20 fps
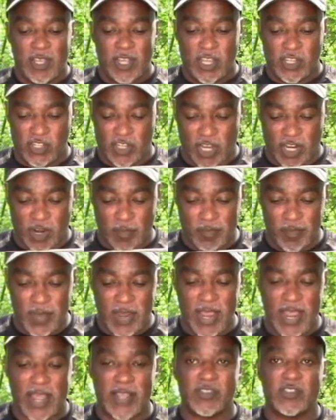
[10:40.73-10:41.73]
is going to
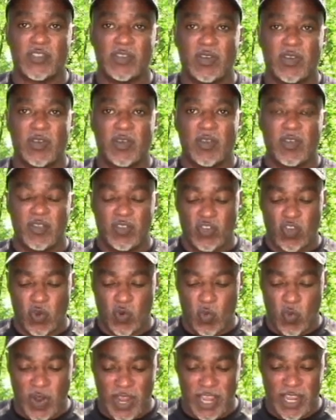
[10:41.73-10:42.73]
match your
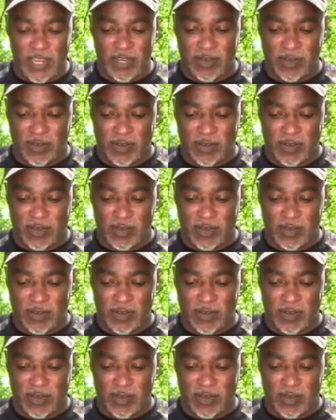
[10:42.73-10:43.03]
weight